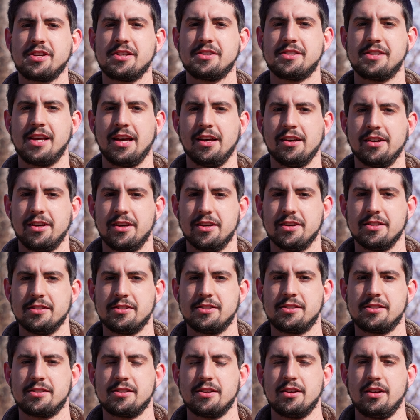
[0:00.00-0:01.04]

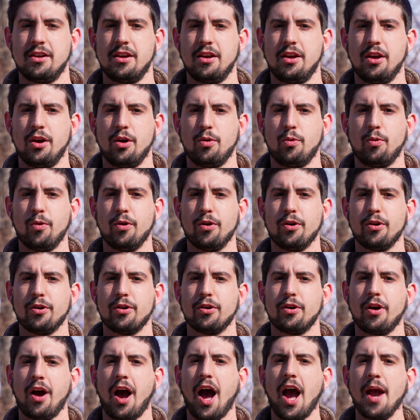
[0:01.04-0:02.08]
azaleas
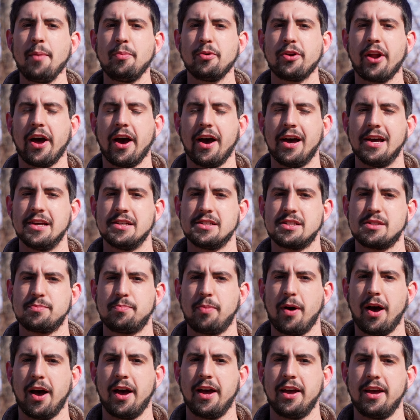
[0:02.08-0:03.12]
were hybridized
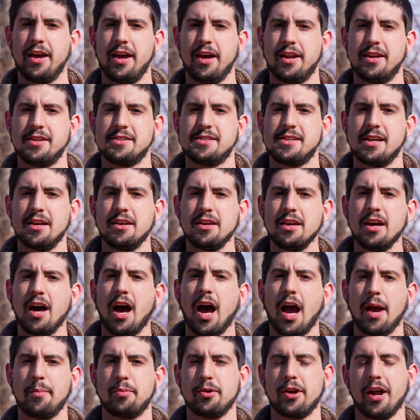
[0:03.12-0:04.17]
by an azalea
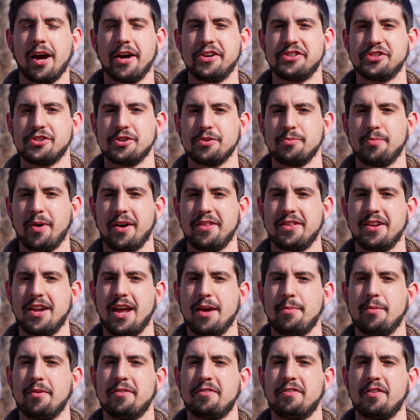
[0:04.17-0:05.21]
hybridizer by the
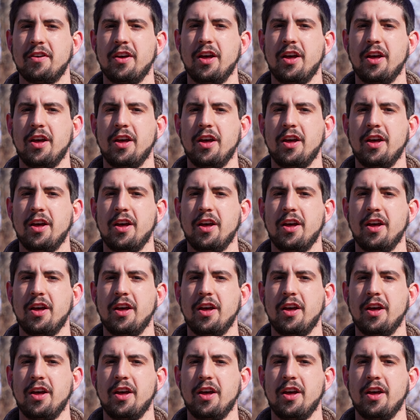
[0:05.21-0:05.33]
name of